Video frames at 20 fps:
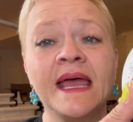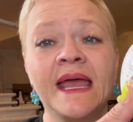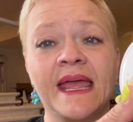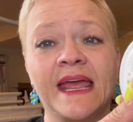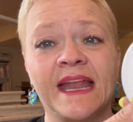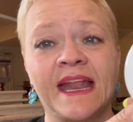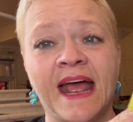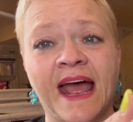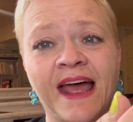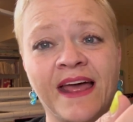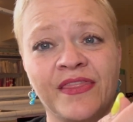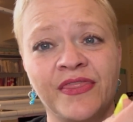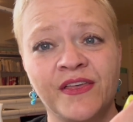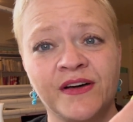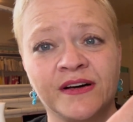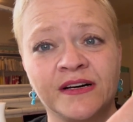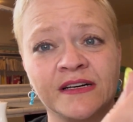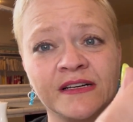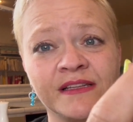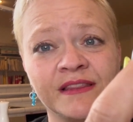It had
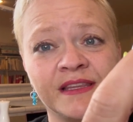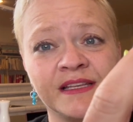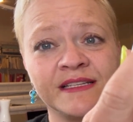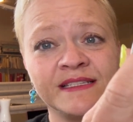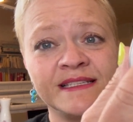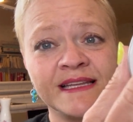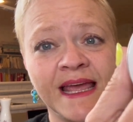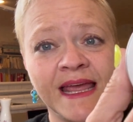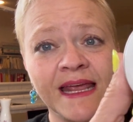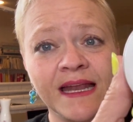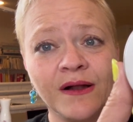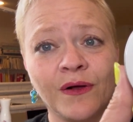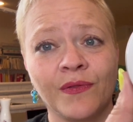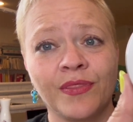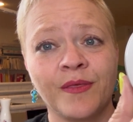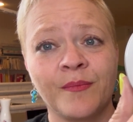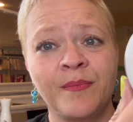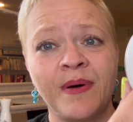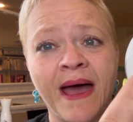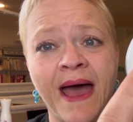the date on
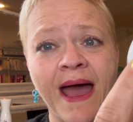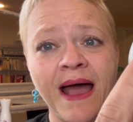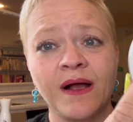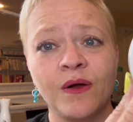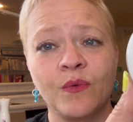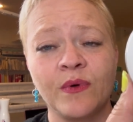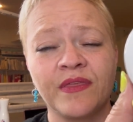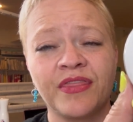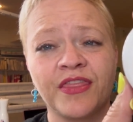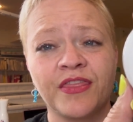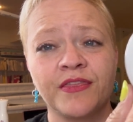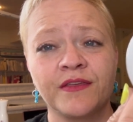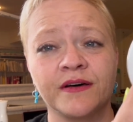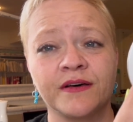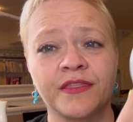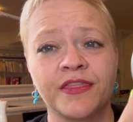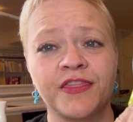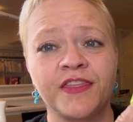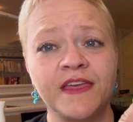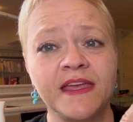the back with
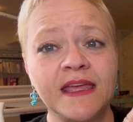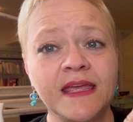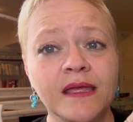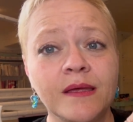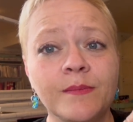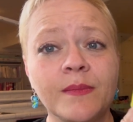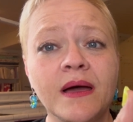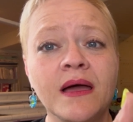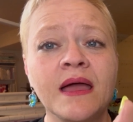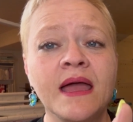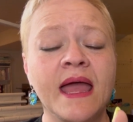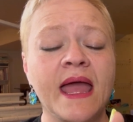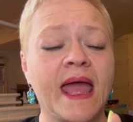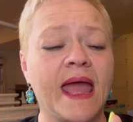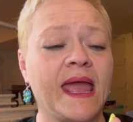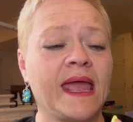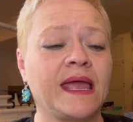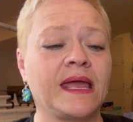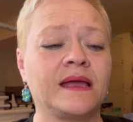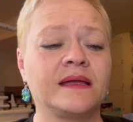the theme.
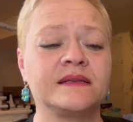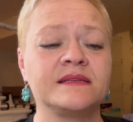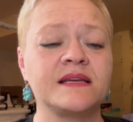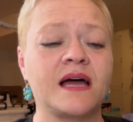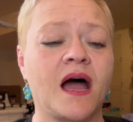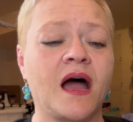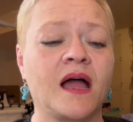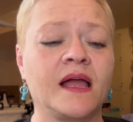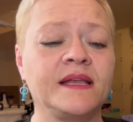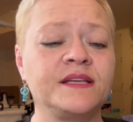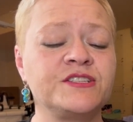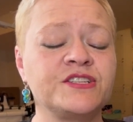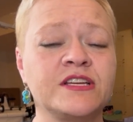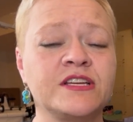And I'm